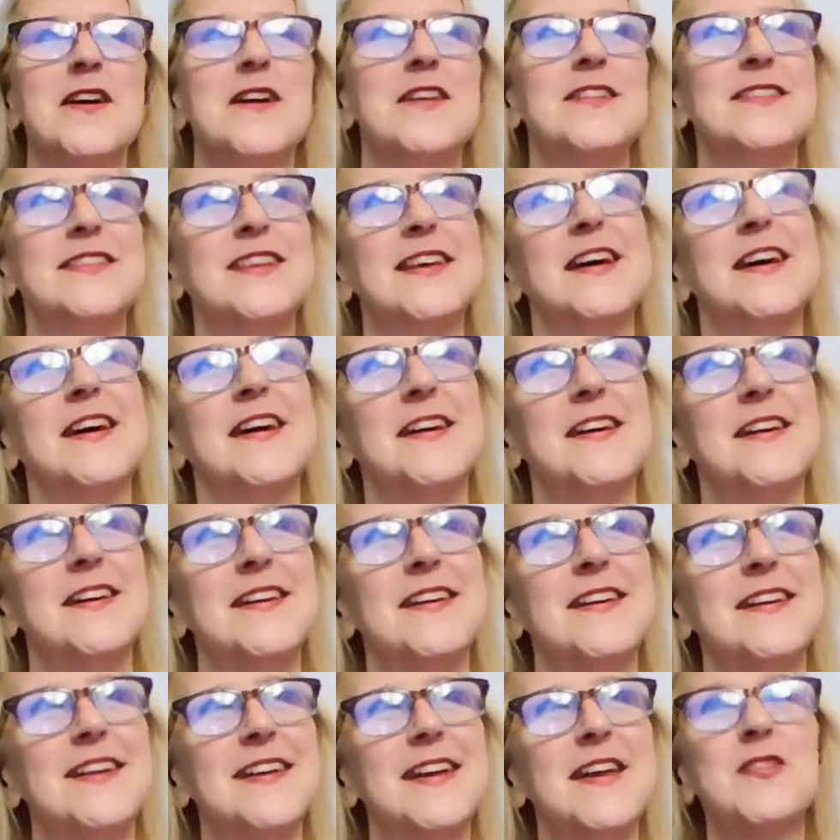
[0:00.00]
to
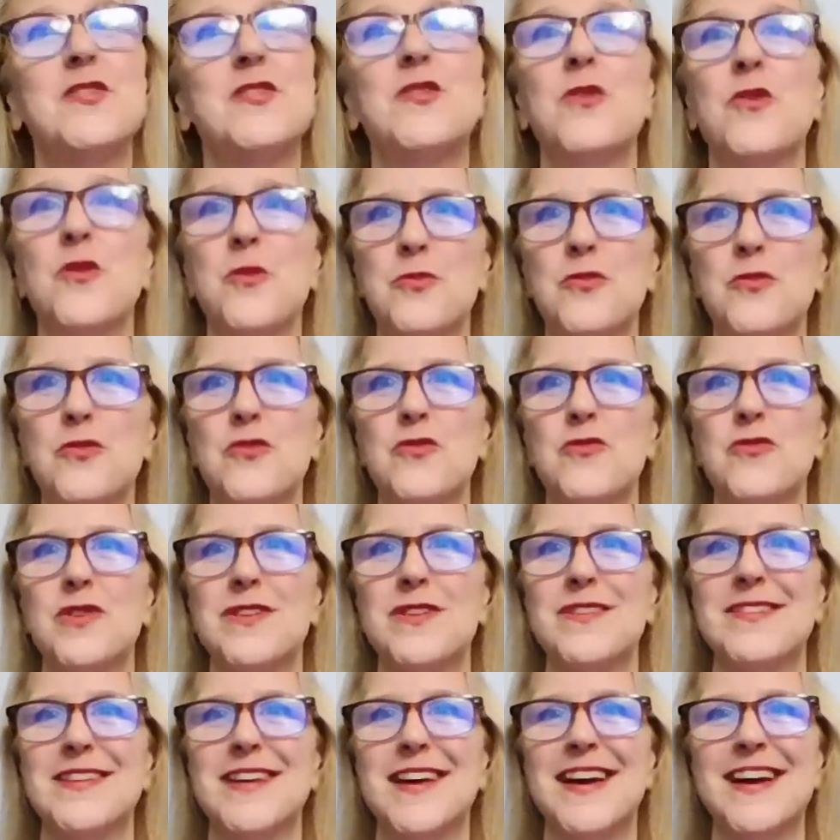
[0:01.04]
get their approval.
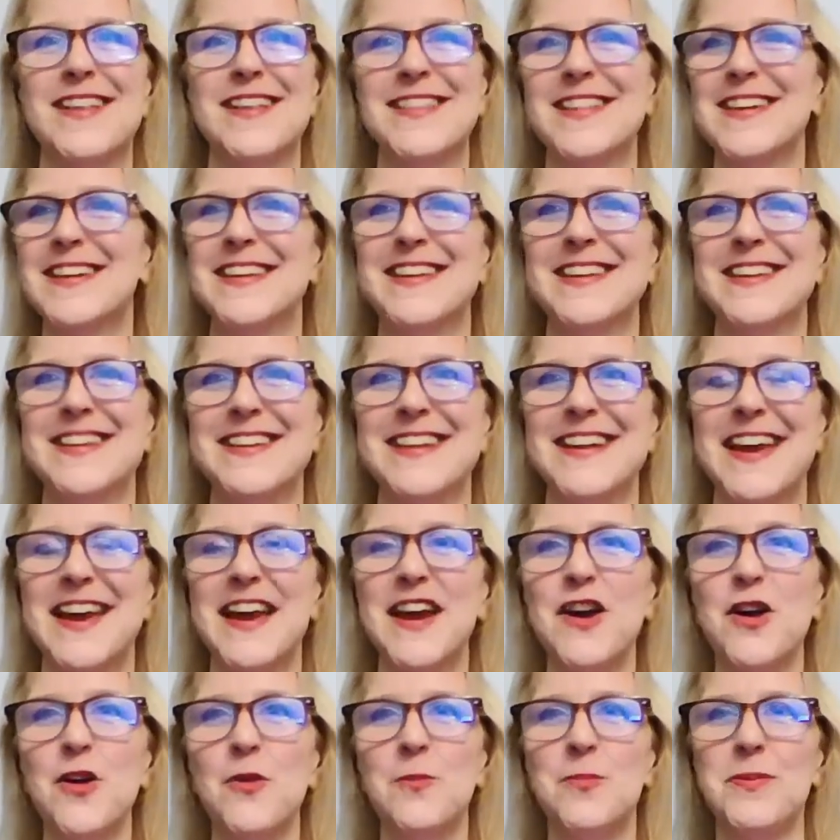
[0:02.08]
And they didn't care,